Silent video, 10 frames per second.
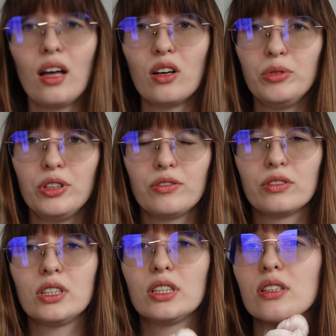beautiful
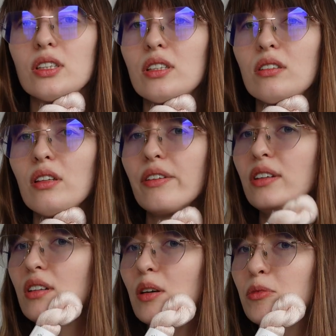it is. The only
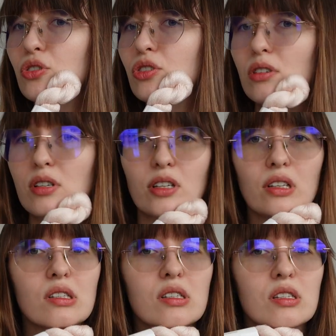thing I'm not sure
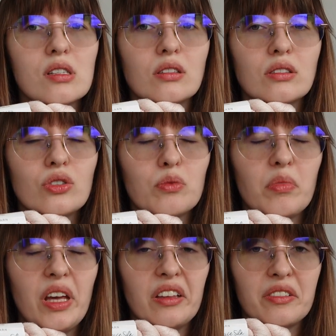that it's not too
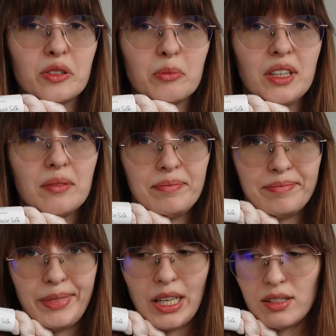pale for me,
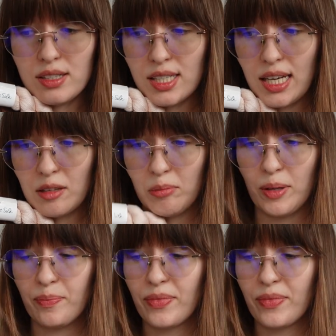because it can be.